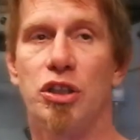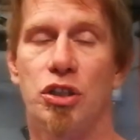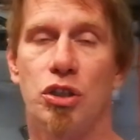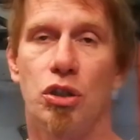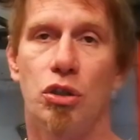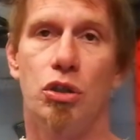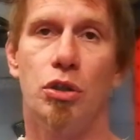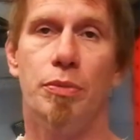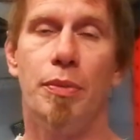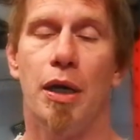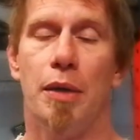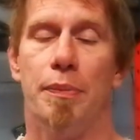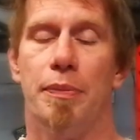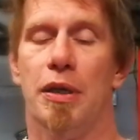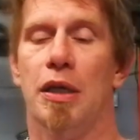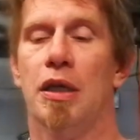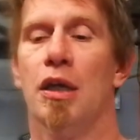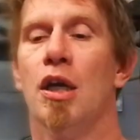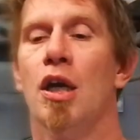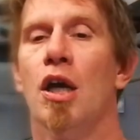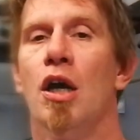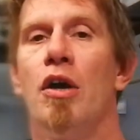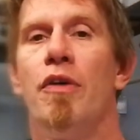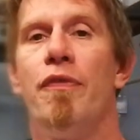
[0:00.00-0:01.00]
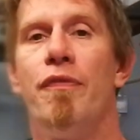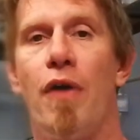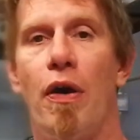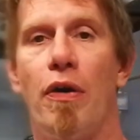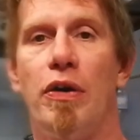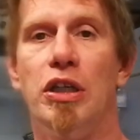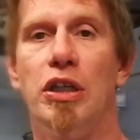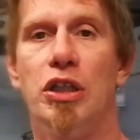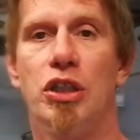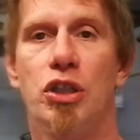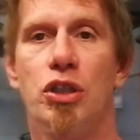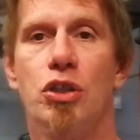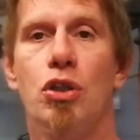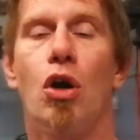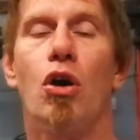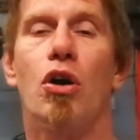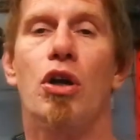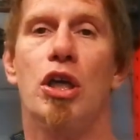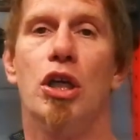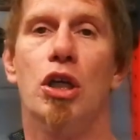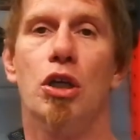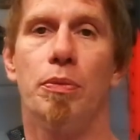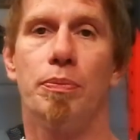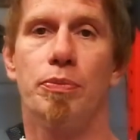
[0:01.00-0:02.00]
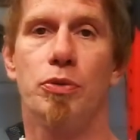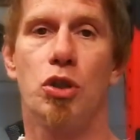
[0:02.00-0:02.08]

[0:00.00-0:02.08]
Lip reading: So you might be very stocky up